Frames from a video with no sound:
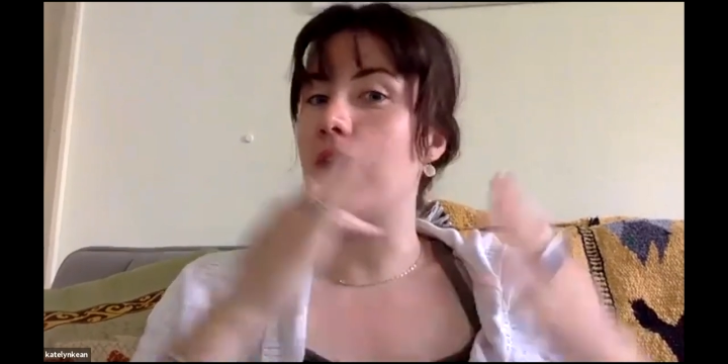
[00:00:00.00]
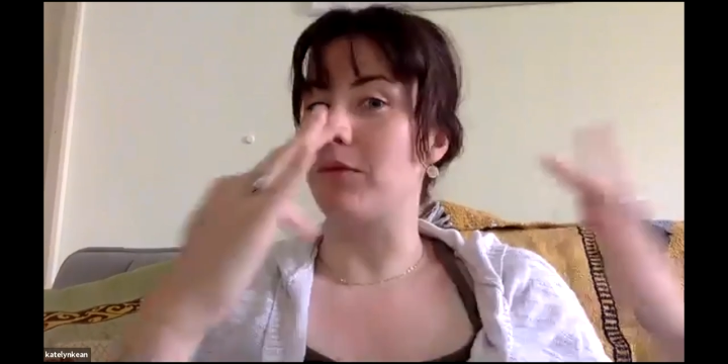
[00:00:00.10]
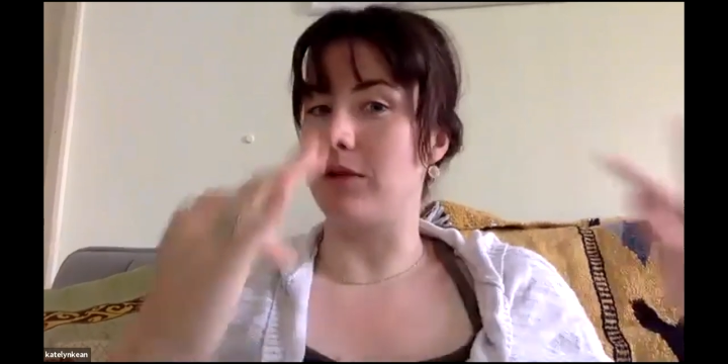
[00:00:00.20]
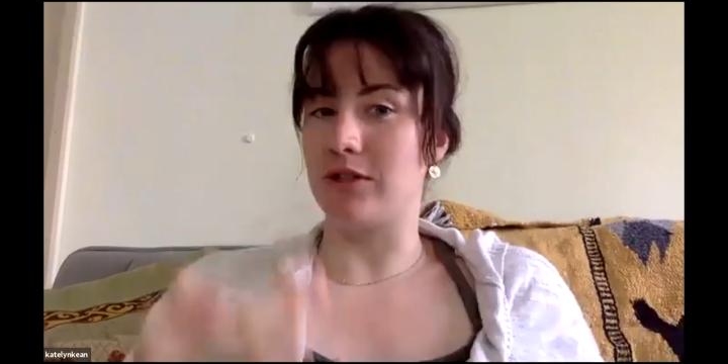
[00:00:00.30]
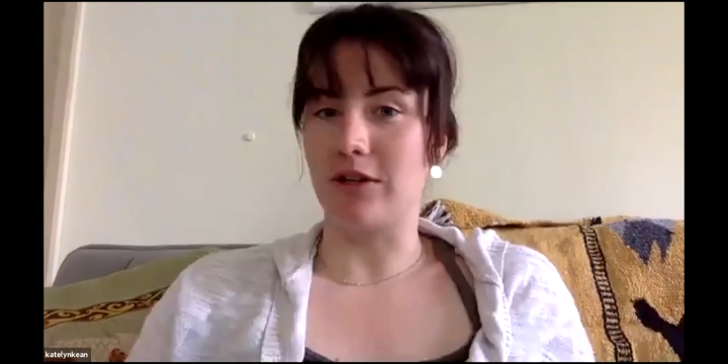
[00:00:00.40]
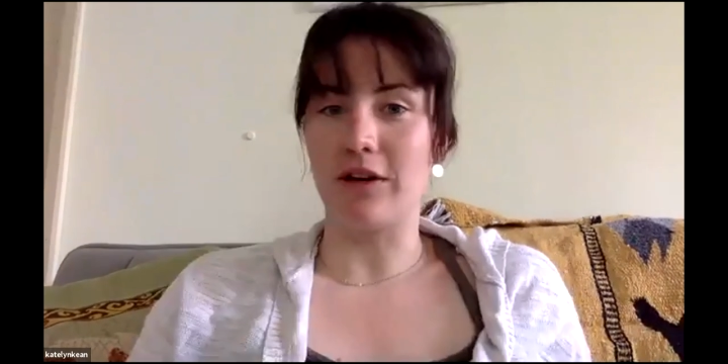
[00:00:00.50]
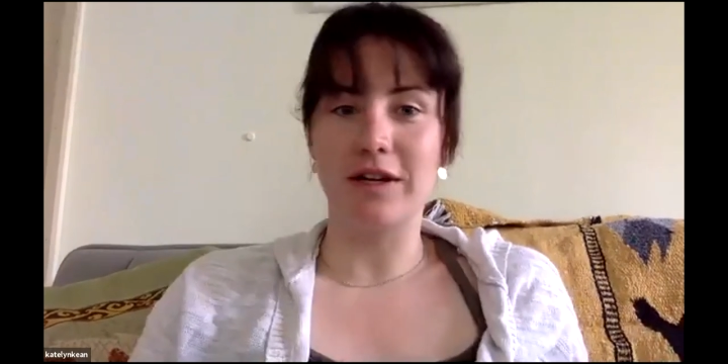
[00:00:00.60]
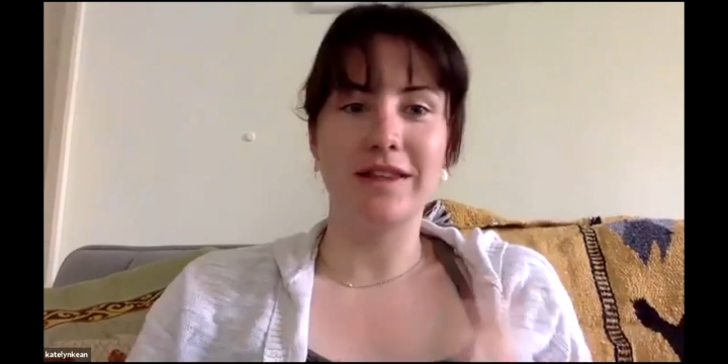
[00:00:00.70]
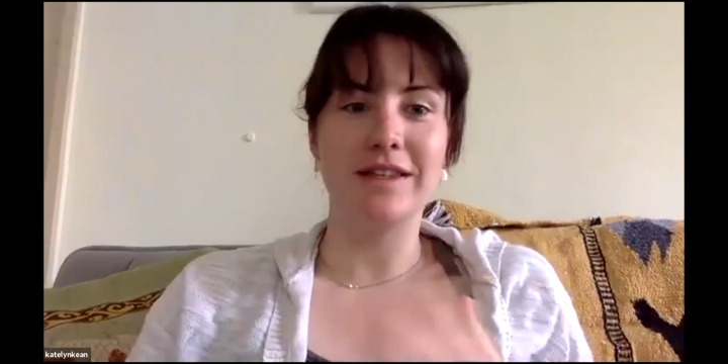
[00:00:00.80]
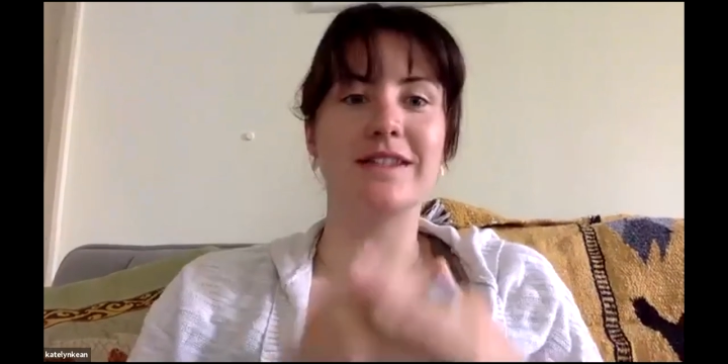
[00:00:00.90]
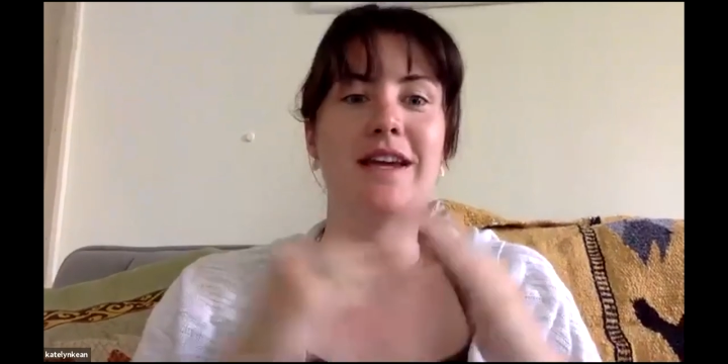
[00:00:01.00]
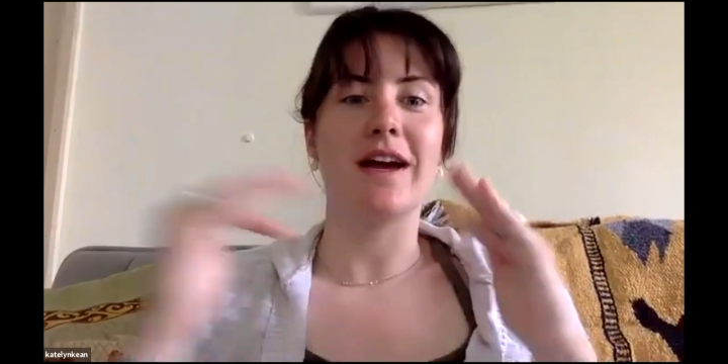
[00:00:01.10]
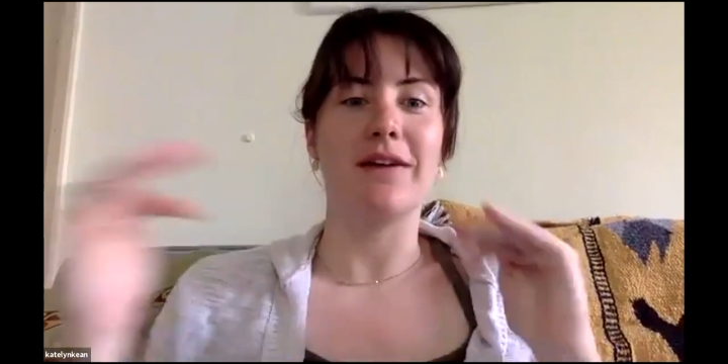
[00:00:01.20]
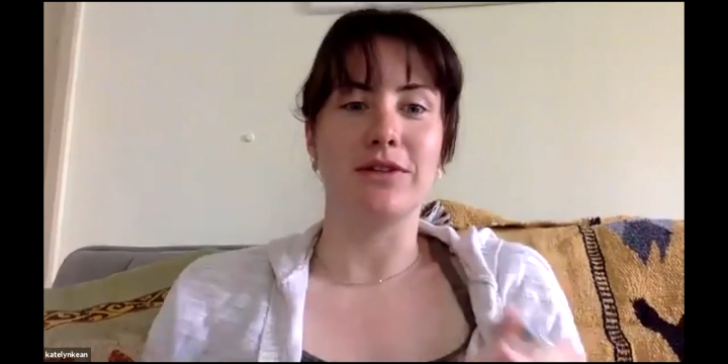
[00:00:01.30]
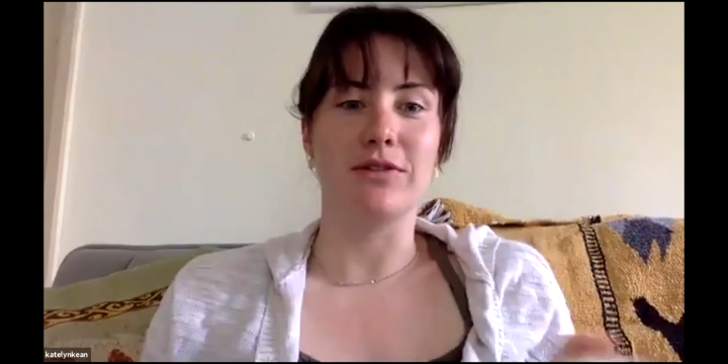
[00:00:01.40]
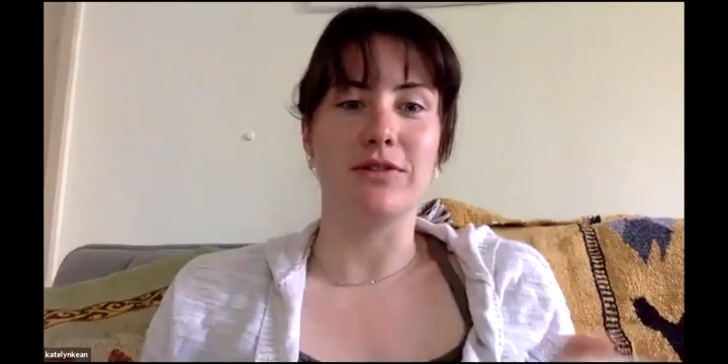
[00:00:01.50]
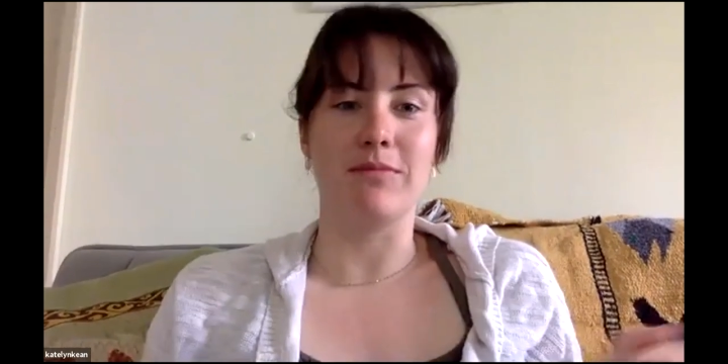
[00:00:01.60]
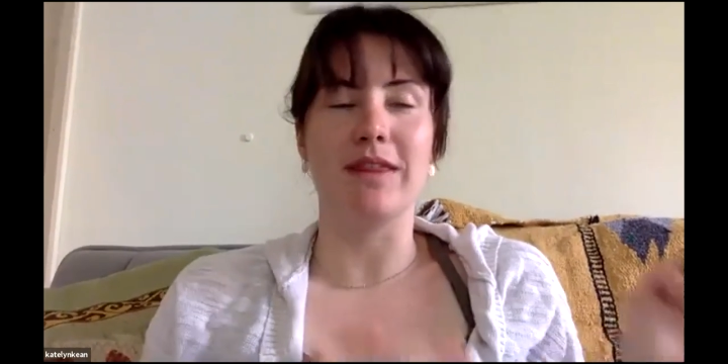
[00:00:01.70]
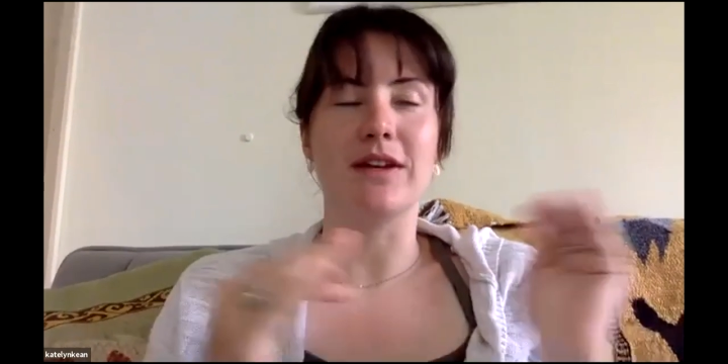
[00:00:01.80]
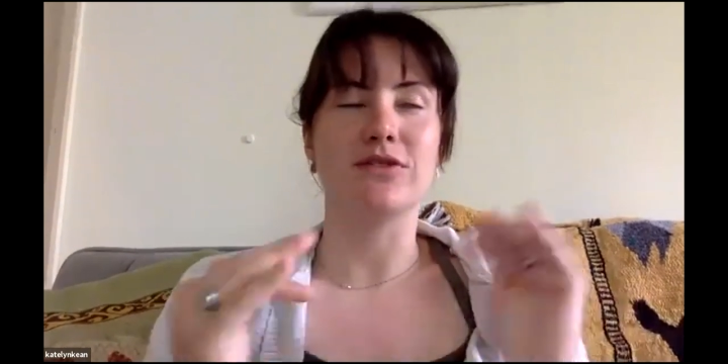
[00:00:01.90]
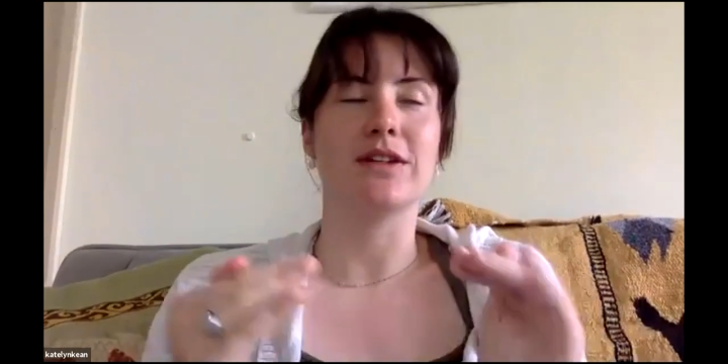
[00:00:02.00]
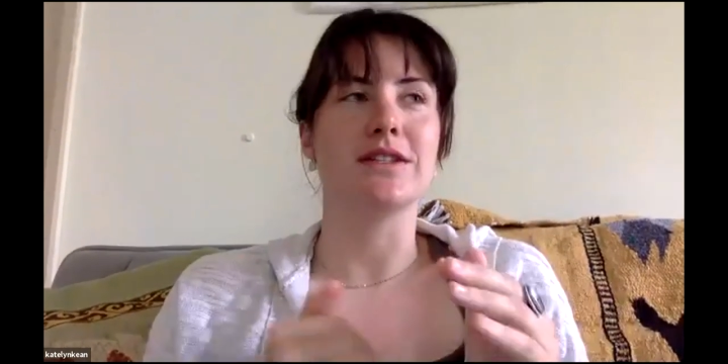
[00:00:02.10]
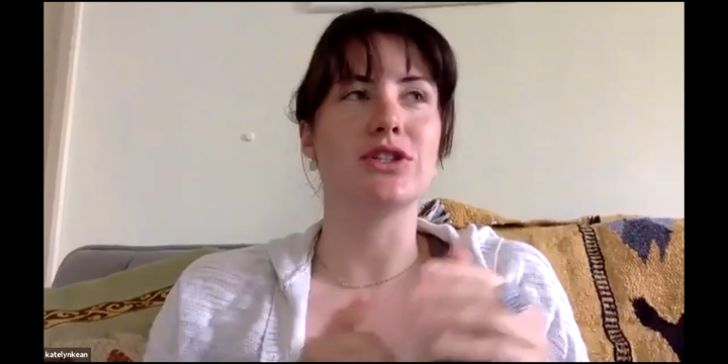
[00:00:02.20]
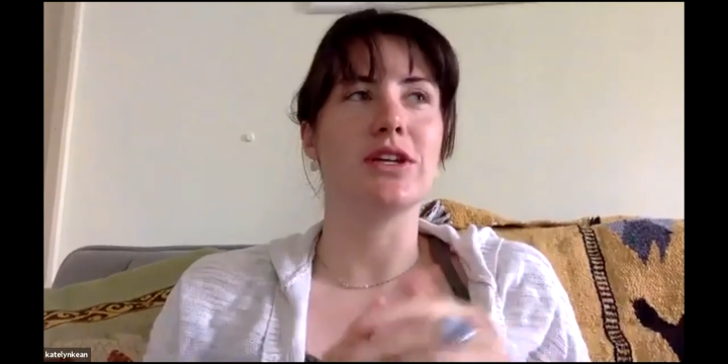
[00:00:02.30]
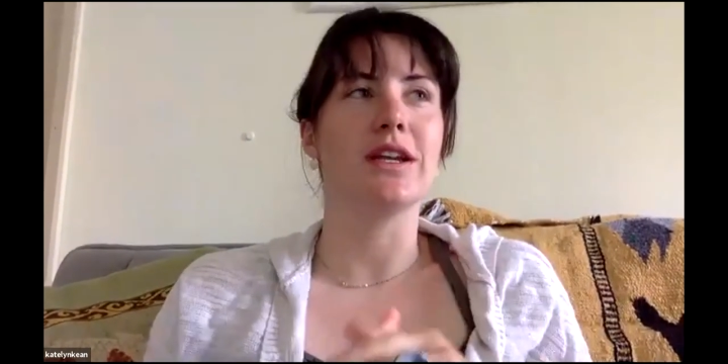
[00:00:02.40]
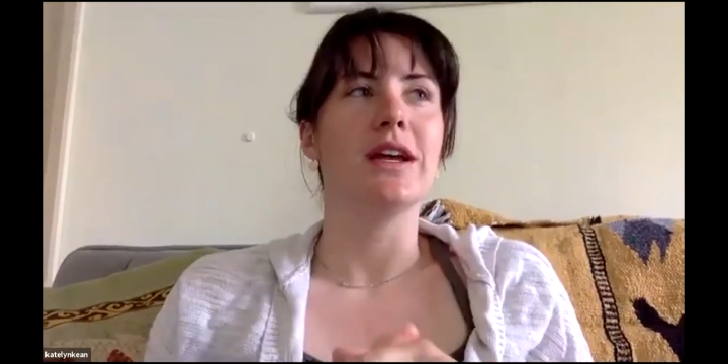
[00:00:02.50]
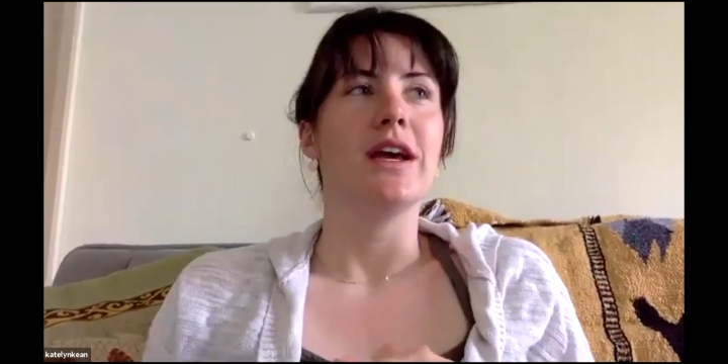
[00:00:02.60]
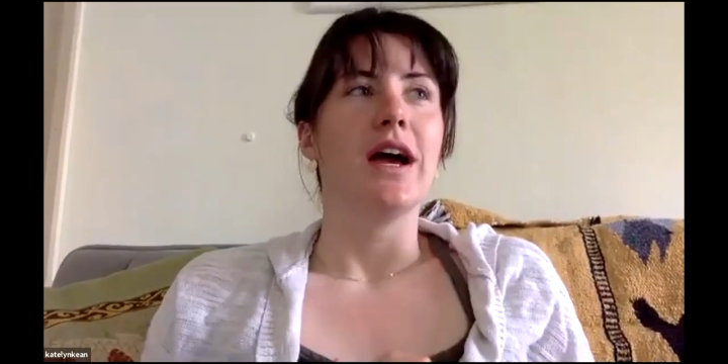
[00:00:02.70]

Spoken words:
We should all write this down. We should make that transition.